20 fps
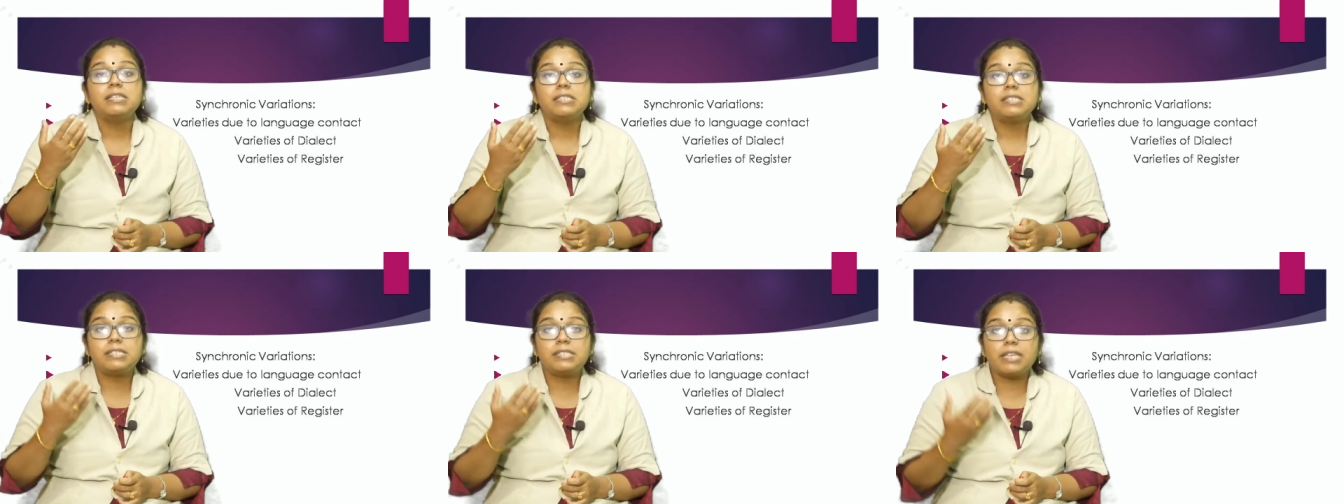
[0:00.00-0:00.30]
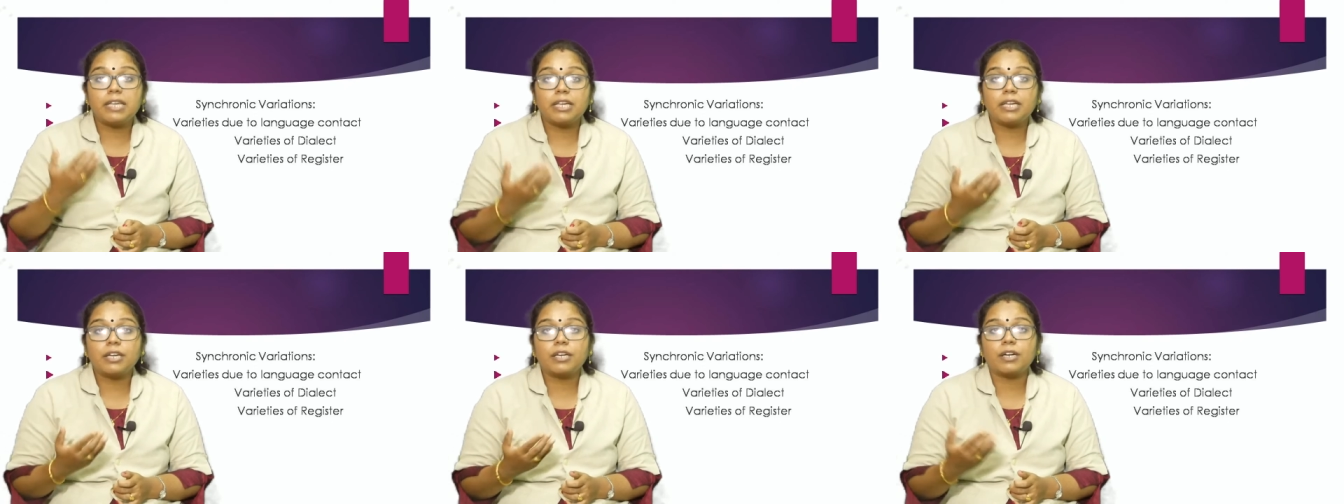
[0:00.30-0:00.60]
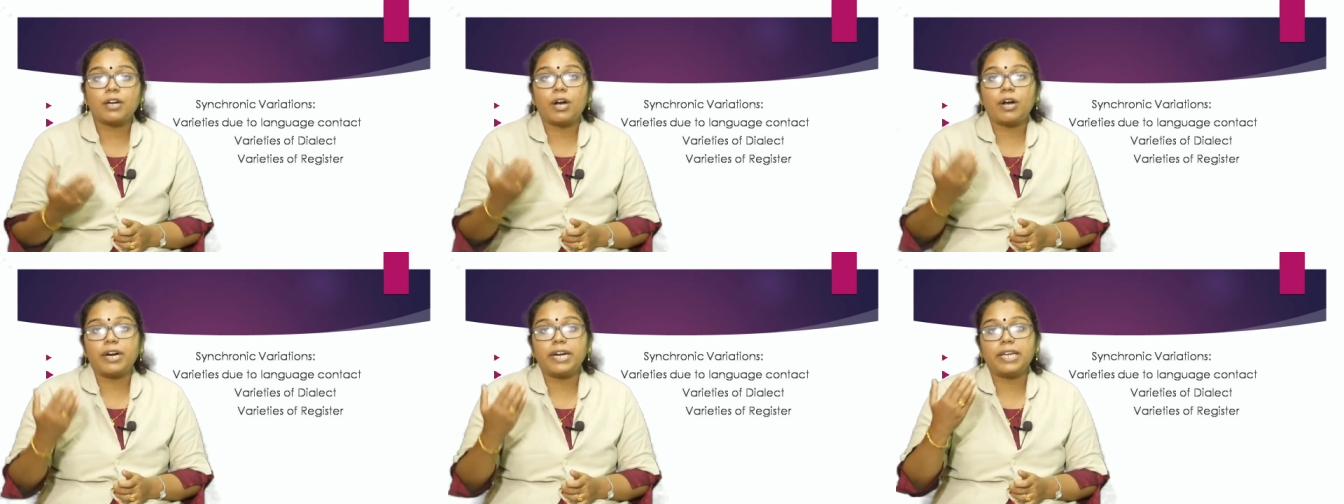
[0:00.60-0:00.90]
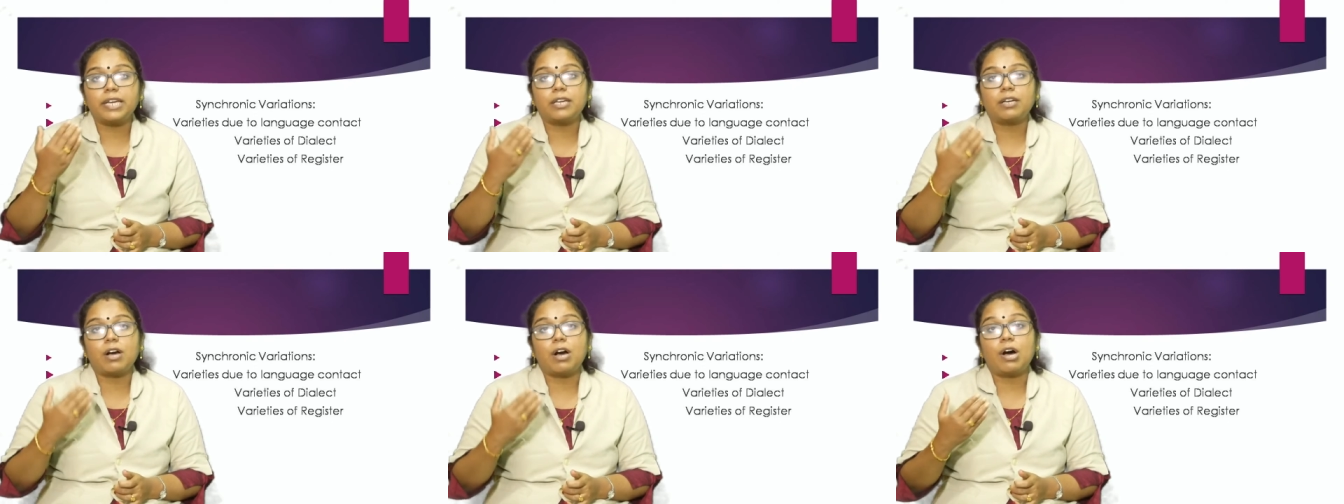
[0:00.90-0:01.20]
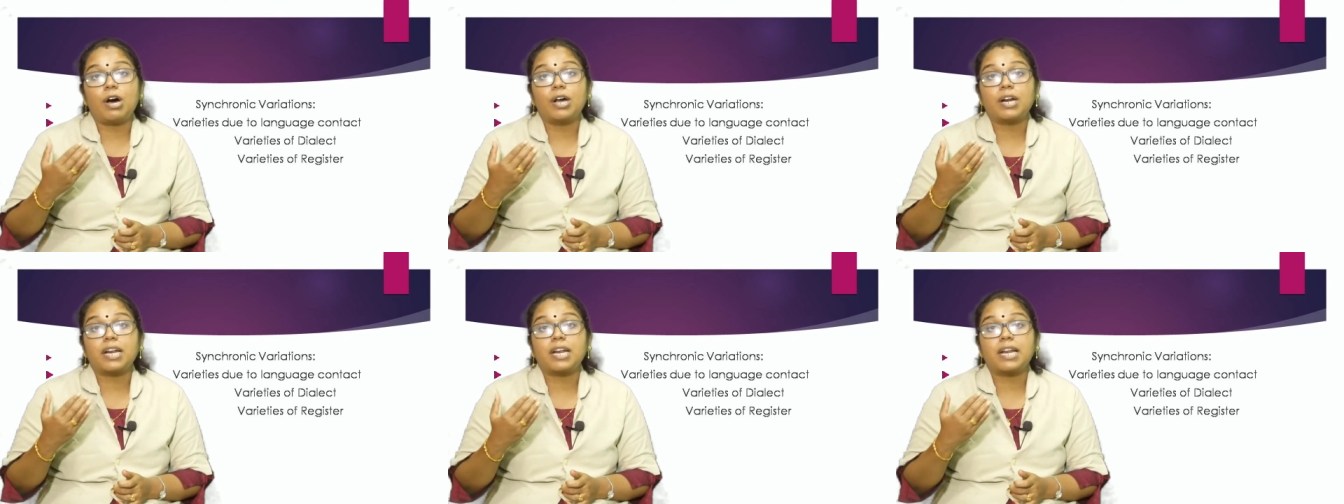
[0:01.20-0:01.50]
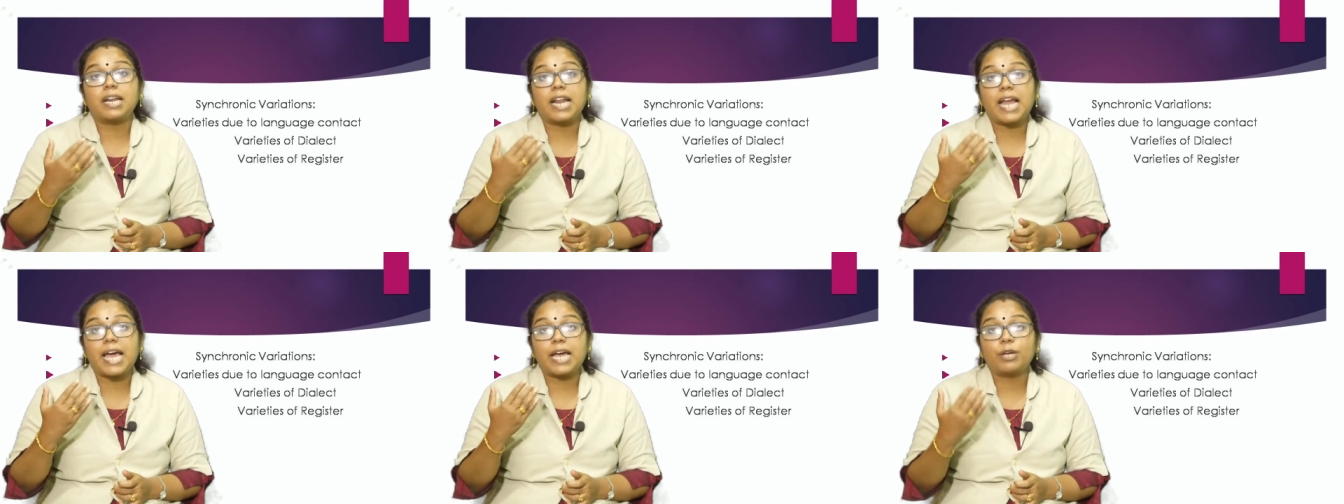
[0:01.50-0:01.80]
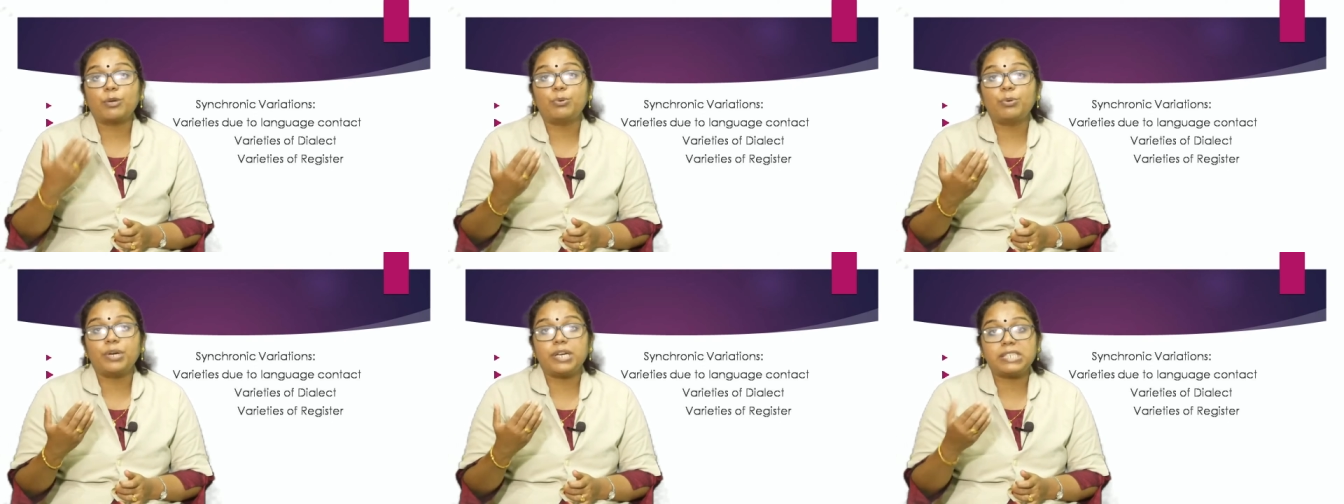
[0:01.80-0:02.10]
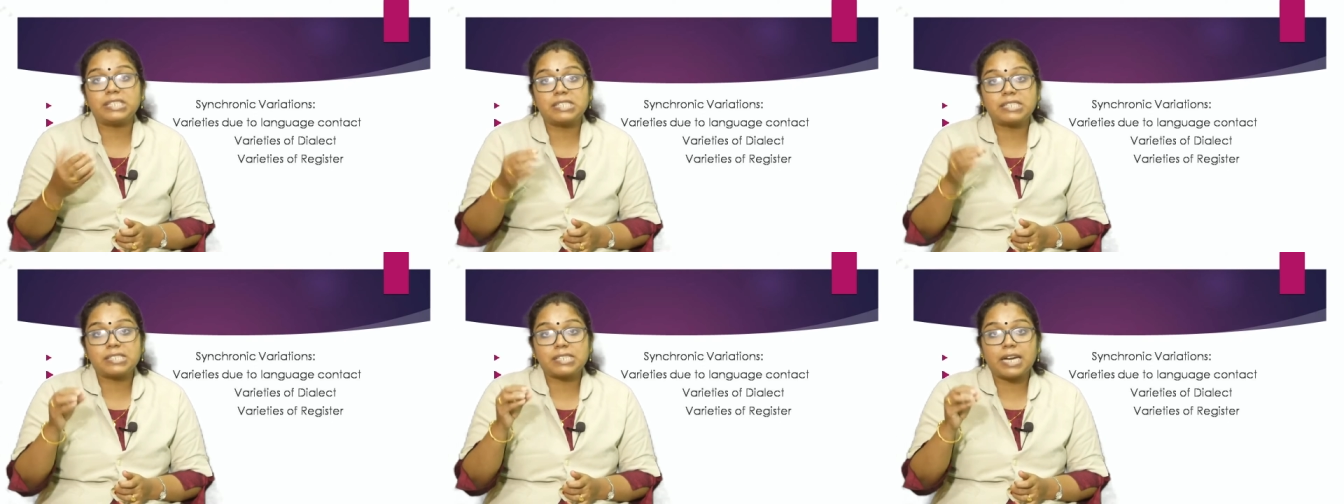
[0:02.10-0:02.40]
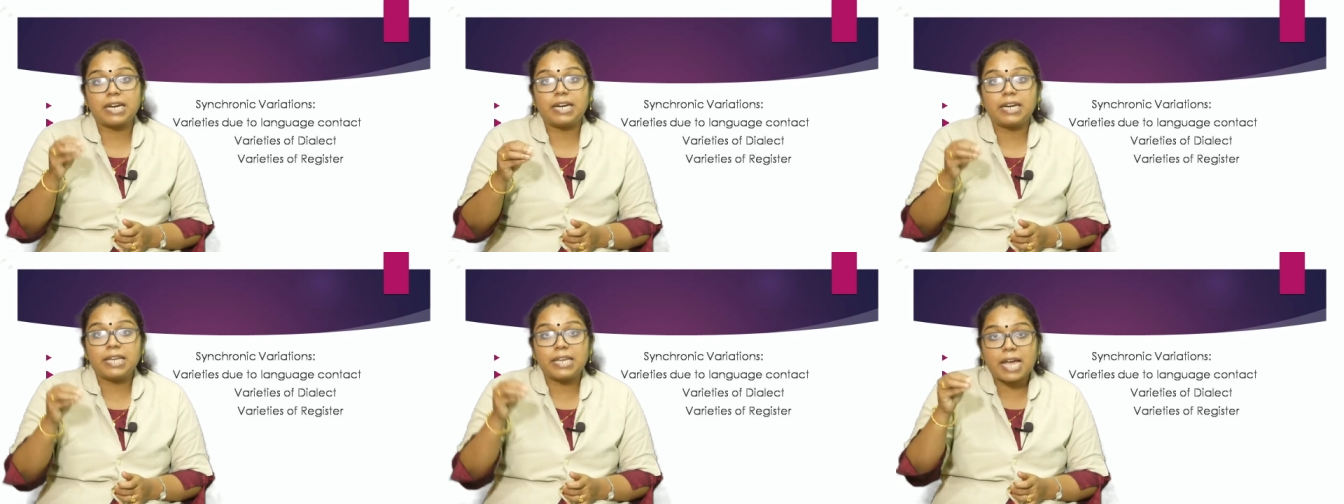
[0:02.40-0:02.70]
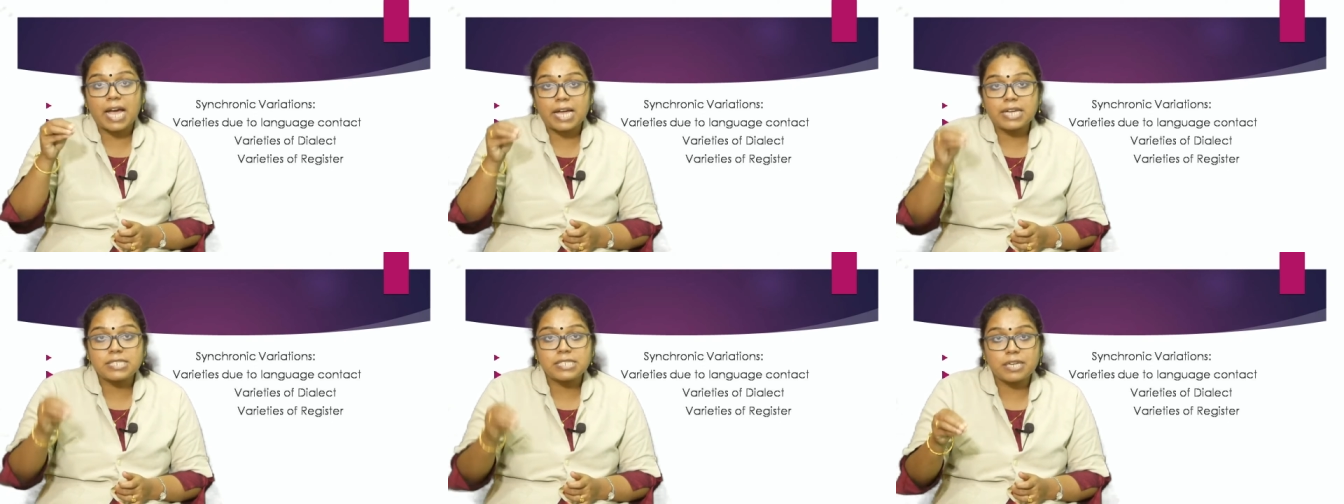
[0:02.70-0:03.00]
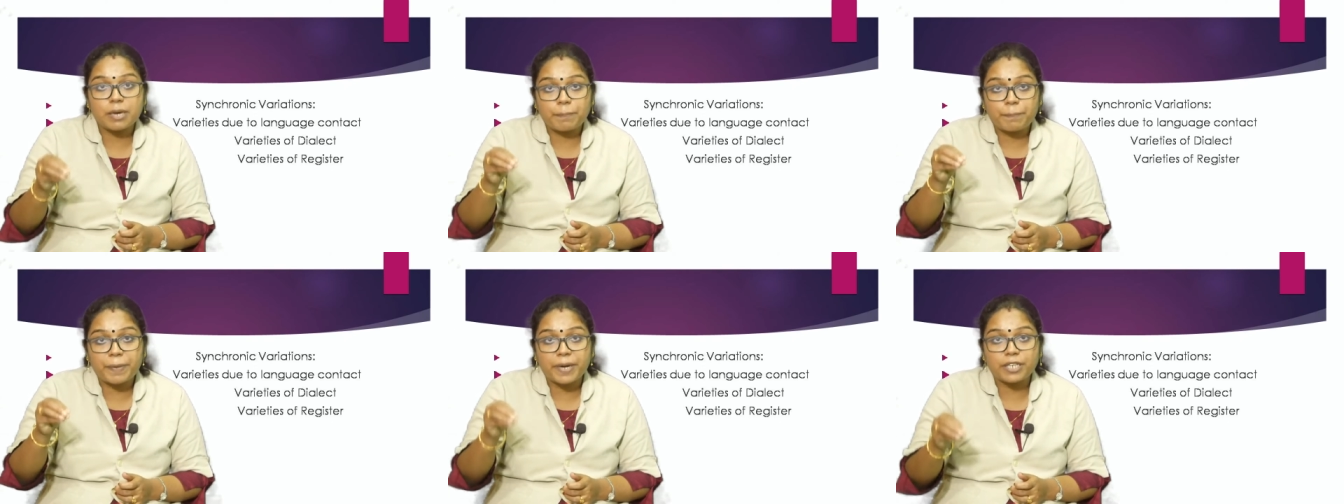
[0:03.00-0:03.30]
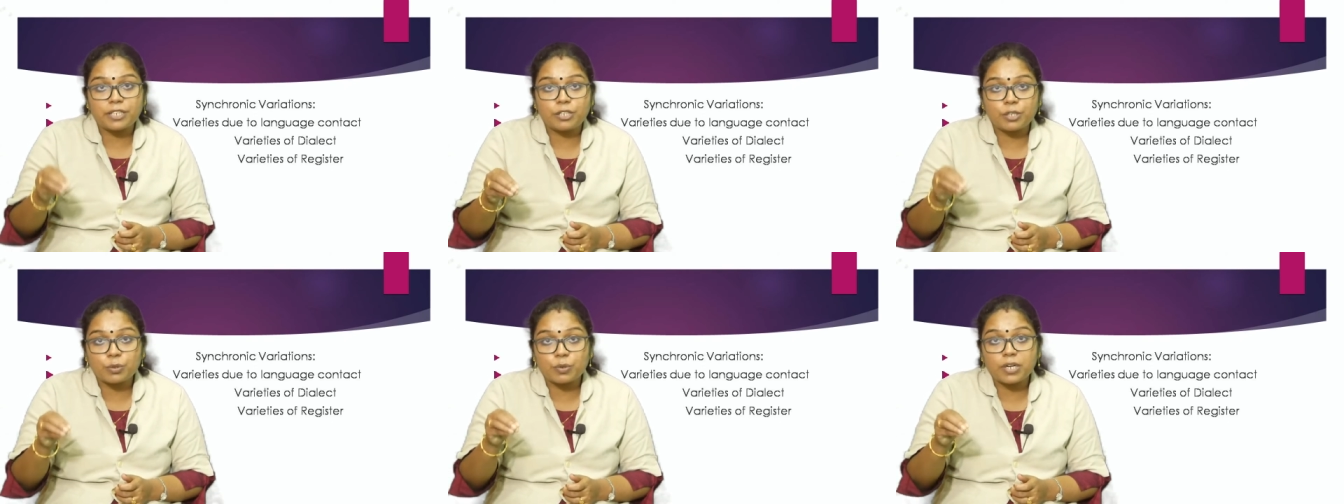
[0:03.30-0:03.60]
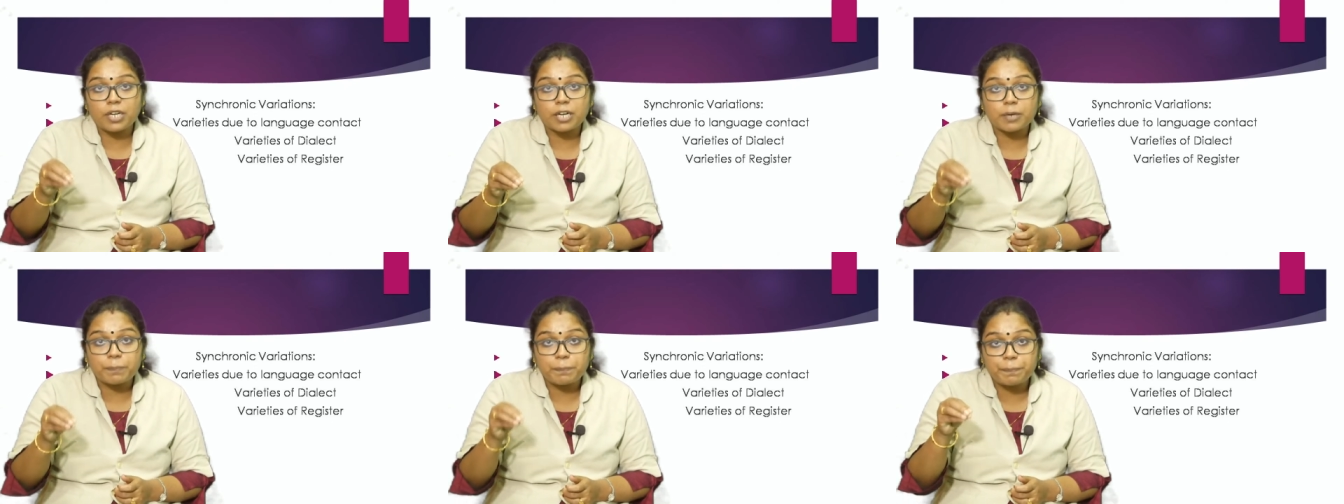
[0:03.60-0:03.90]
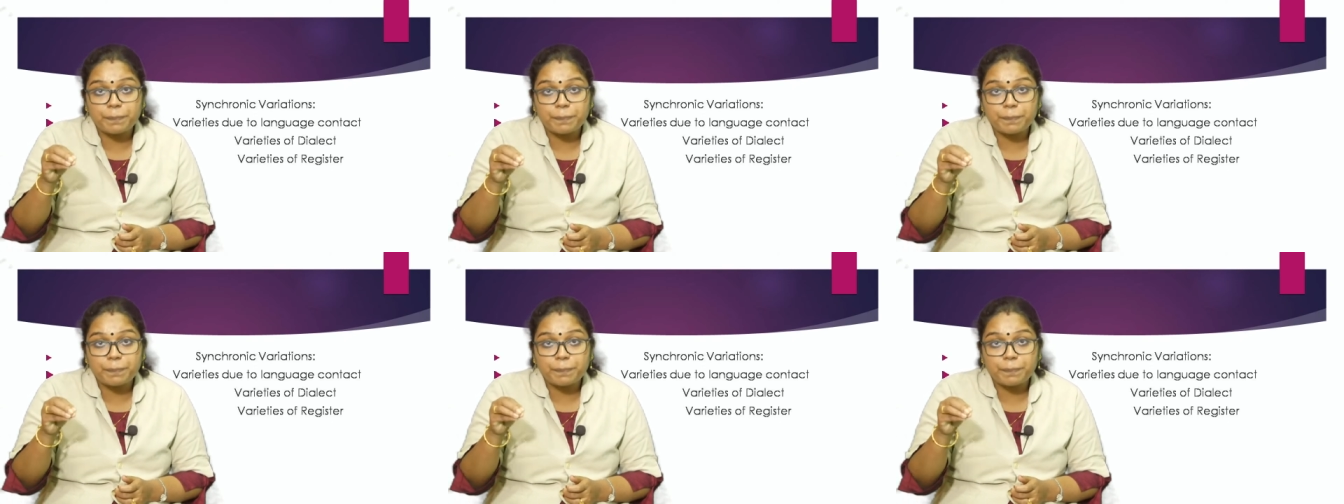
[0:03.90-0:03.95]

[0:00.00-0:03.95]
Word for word: synchronic or language study at a particular